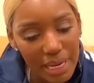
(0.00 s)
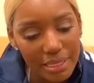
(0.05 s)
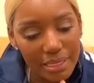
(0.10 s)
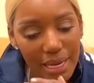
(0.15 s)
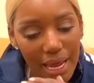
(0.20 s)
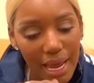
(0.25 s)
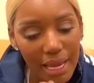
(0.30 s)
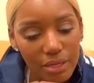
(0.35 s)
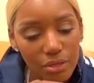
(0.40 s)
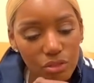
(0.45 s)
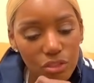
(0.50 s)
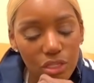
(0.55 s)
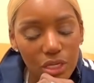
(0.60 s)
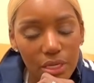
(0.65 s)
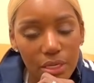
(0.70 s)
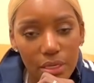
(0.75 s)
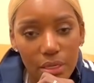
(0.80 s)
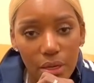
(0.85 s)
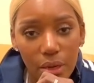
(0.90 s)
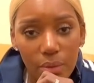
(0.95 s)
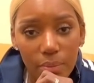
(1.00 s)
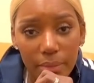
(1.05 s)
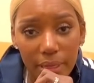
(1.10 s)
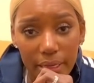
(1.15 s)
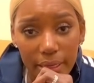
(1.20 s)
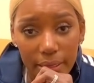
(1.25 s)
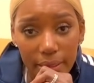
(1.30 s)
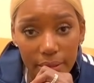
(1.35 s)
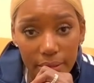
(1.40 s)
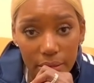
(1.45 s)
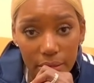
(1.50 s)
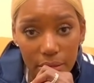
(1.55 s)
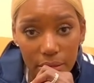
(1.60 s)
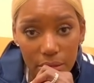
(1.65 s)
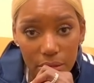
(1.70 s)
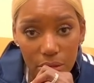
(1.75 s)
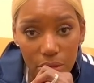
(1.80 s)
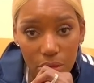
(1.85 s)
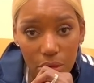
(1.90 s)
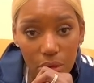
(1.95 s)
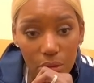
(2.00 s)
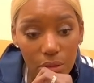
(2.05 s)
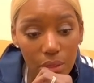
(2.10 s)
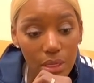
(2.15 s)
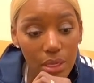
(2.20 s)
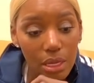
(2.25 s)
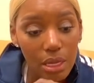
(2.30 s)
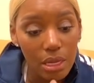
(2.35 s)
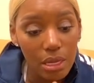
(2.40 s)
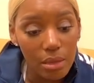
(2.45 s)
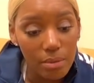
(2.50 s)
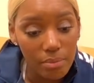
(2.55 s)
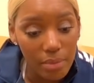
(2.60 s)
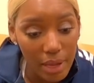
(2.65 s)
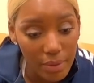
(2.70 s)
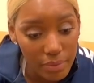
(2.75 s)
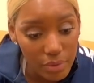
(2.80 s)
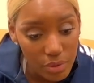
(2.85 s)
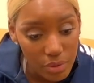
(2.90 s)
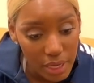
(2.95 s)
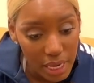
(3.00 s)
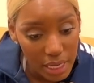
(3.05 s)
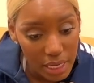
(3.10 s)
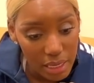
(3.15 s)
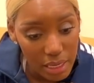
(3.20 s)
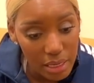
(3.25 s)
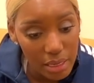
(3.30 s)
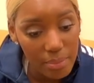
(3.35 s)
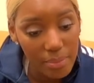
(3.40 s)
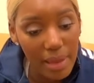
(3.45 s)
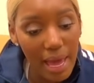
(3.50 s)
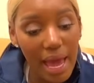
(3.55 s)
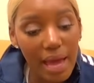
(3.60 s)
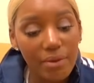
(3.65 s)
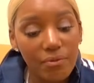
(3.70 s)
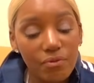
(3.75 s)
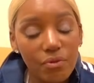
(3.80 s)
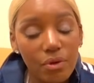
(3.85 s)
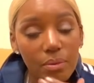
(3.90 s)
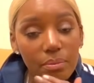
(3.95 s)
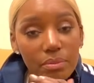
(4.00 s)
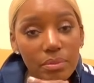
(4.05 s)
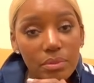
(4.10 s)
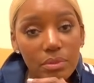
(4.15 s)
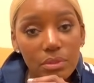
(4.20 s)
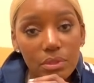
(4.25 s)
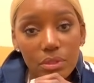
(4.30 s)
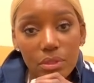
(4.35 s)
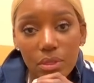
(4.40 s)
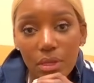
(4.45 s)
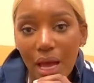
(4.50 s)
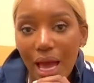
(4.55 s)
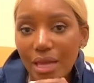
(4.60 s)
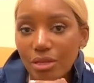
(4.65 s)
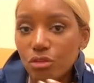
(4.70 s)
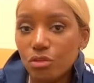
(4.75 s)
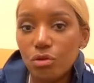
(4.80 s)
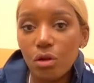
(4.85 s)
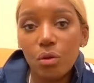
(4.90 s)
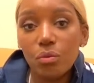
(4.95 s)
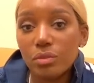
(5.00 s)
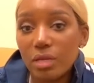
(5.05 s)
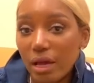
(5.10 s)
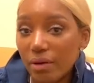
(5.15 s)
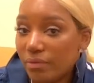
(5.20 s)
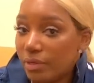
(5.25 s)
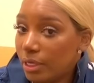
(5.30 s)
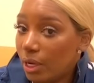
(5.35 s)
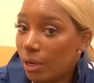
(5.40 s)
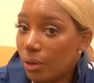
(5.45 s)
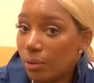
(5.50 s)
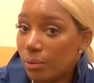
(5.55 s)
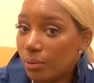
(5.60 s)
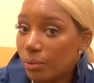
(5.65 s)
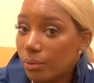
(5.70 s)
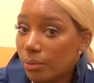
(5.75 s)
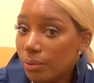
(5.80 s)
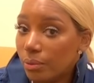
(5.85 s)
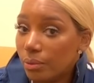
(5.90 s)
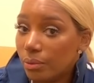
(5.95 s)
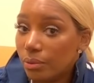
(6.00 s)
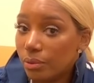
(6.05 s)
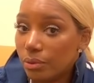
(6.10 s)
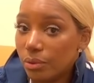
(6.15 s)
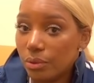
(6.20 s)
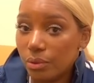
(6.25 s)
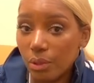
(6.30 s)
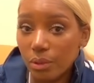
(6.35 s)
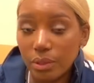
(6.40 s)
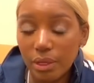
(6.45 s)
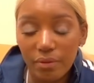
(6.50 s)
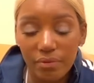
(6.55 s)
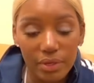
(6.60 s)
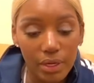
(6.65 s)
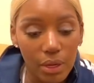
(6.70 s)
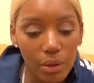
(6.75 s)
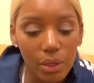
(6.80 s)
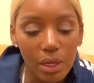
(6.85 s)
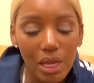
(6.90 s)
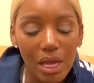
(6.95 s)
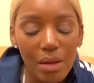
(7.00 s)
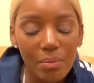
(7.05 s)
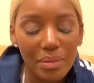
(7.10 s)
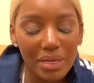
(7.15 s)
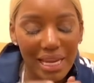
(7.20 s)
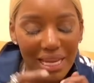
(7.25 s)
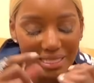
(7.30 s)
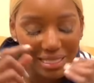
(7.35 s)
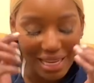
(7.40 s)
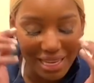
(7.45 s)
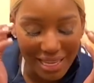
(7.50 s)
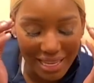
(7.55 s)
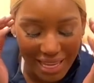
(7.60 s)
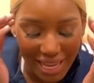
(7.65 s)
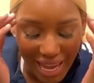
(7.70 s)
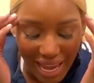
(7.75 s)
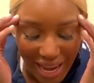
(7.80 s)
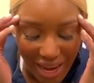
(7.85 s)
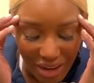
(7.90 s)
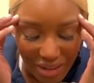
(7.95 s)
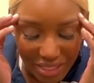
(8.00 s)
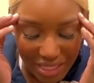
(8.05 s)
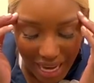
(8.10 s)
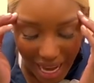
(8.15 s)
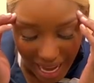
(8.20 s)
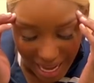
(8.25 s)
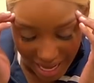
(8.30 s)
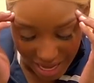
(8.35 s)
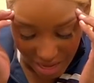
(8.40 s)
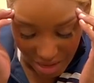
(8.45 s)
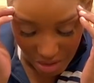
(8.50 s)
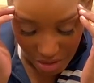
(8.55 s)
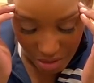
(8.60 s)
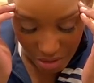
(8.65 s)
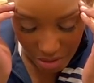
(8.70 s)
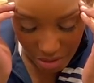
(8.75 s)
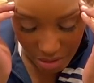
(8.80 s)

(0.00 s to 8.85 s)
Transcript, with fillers: that time you cheated on me. You know, maybe you getting it back from, you know, you don't never know. You don't never know. But as a caretaker,